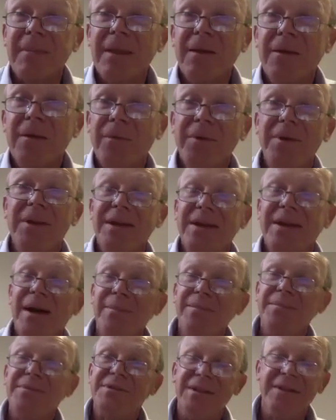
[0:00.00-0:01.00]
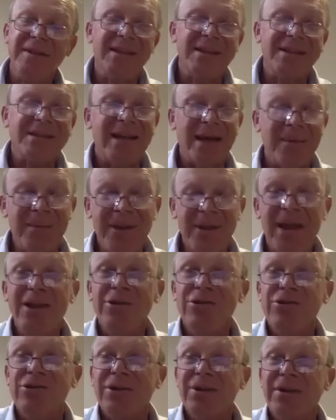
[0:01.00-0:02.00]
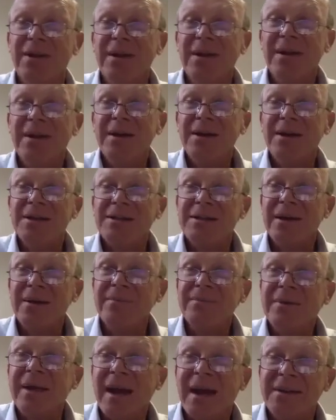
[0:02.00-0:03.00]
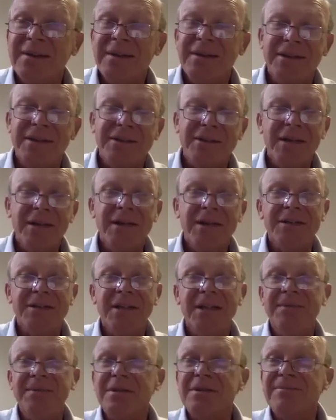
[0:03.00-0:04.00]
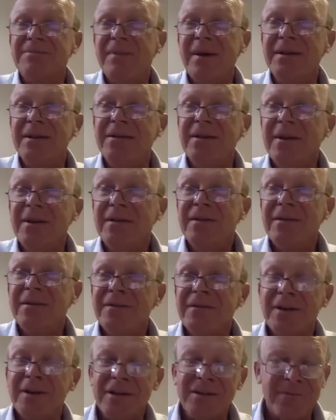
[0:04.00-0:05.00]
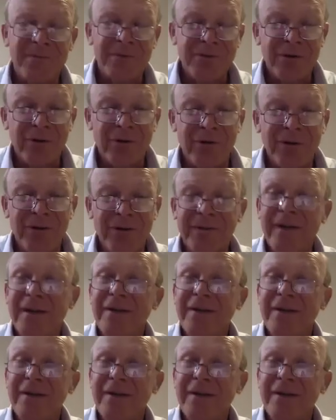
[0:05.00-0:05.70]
When it comes to the examination, some candidates seem to spend the vast majority of their